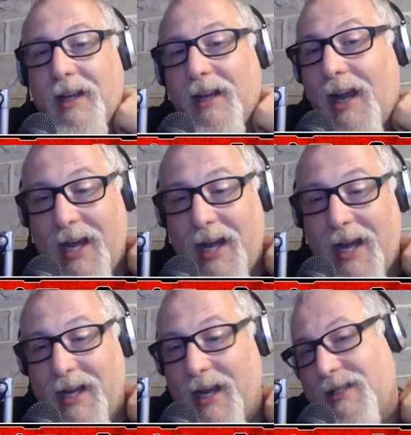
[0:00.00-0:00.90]
I got
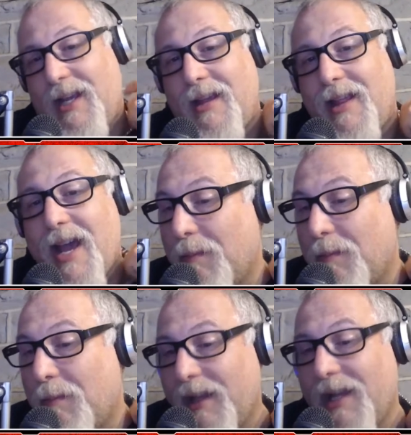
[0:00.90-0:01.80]
to tell you, that is
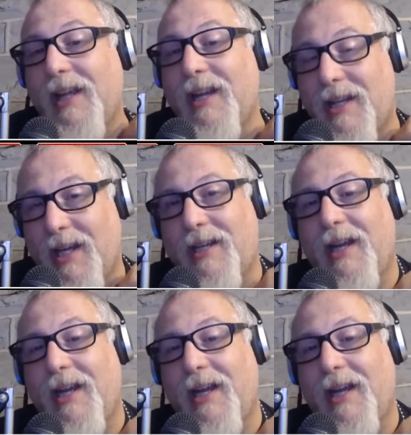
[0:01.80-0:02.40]
completely addicting.